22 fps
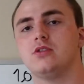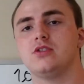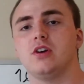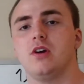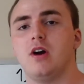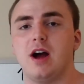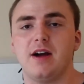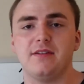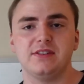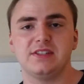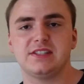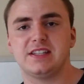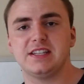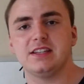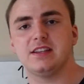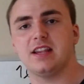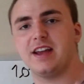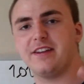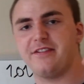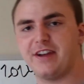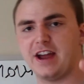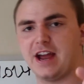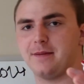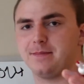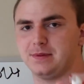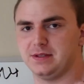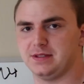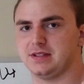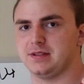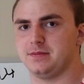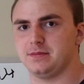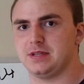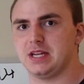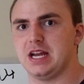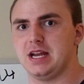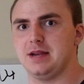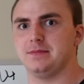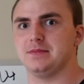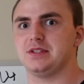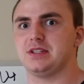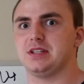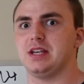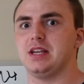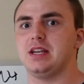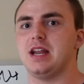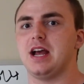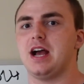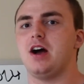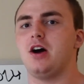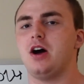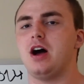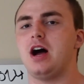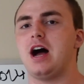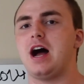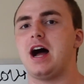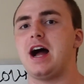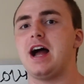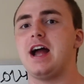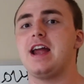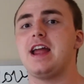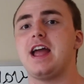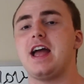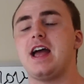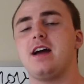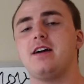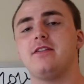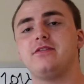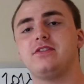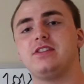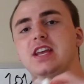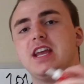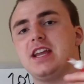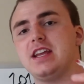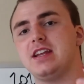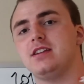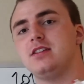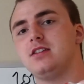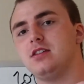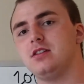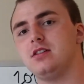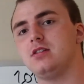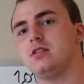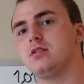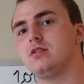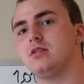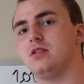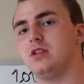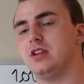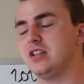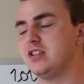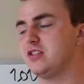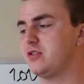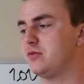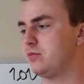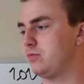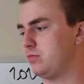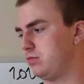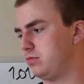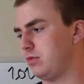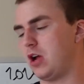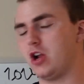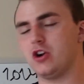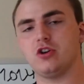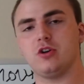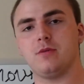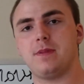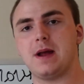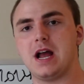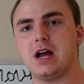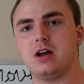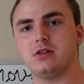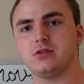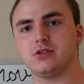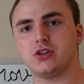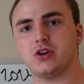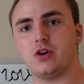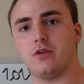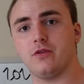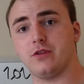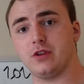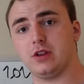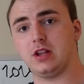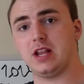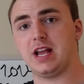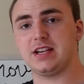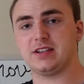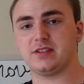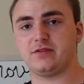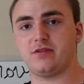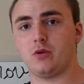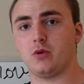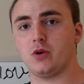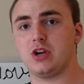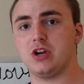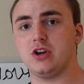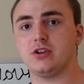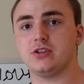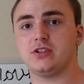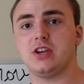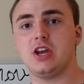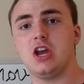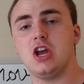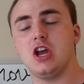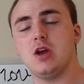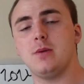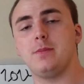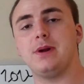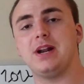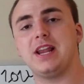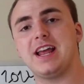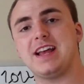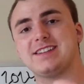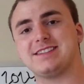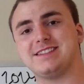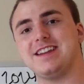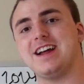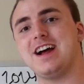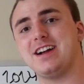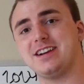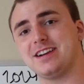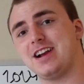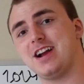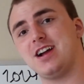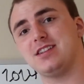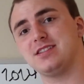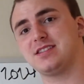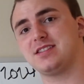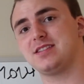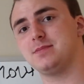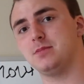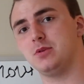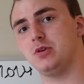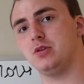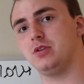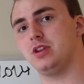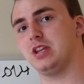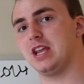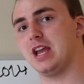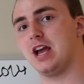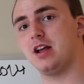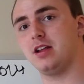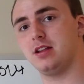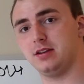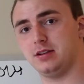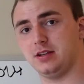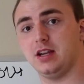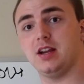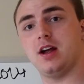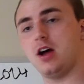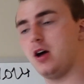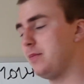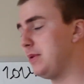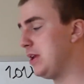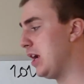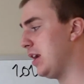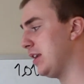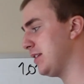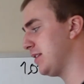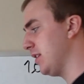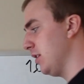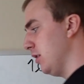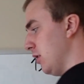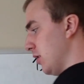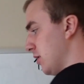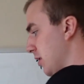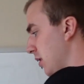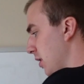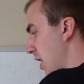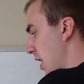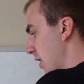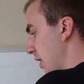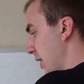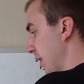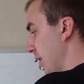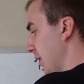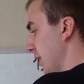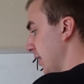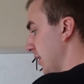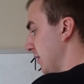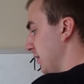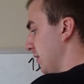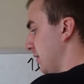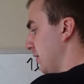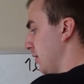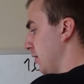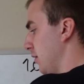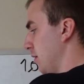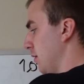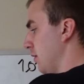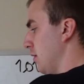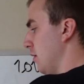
So obviously life happens sometimes. And now I have gained this 100 pounds over the last four years, but it has not gone smoothly. I, will be honest, it looks a lot like this.